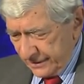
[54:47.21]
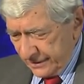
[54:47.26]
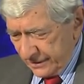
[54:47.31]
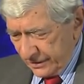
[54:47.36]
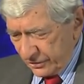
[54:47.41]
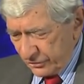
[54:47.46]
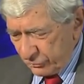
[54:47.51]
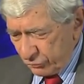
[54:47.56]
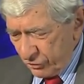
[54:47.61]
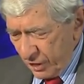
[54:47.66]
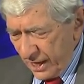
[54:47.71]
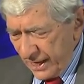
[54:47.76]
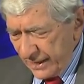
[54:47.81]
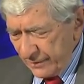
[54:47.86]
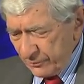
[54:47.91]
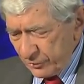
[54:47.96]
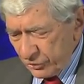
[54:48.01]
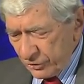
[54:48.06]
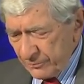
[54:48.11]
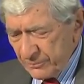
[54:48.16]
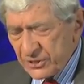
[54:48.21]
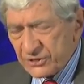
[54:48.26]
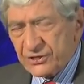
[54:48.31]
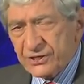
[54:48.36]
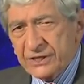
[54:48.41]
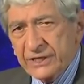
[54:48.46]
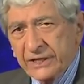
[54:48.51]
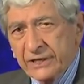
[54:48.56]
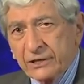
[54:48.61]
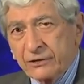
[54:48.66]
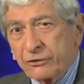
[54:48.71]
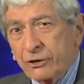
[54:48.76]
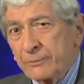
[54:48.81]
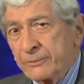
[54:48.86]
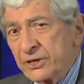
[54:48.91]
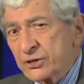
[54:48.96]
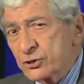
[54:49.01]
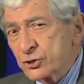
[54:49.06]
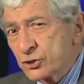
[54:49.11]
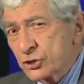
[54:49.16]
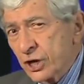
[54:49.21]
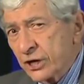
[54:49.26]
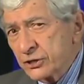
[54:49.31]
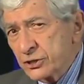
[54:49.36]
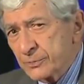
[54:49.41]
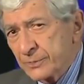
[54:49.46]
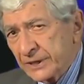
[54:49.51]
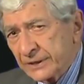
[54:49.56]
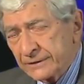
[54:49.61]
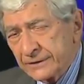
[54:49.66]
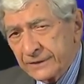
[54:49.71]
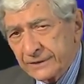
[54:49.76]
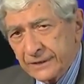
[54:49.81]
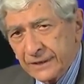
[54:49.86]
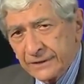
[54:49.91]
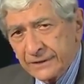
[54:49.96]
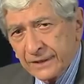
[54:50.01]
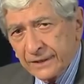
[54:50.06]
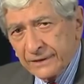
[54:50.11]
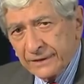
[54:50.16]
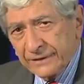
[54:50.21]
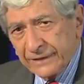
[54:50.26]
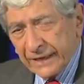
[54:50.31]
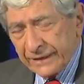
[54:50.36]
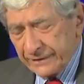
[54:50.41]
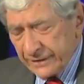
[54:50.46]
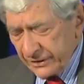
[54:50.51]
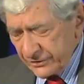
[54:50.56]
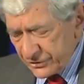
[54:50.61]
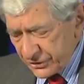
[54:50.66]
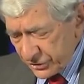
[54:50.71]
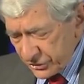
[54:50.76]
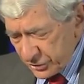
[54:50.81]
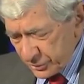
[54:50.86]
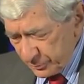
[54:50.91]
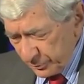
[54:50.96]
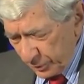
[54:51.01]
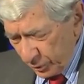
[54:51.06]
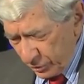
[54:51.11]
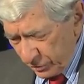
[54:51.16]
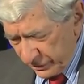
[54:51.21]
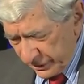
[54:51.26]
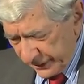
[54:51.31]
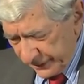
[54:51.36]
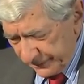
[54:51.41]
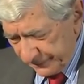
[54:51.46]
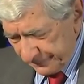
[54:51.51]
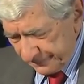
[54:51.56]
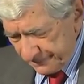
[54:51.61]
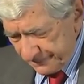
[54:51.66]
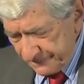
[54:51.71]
a crime or a misdeed or a misjudgment that needs exploring.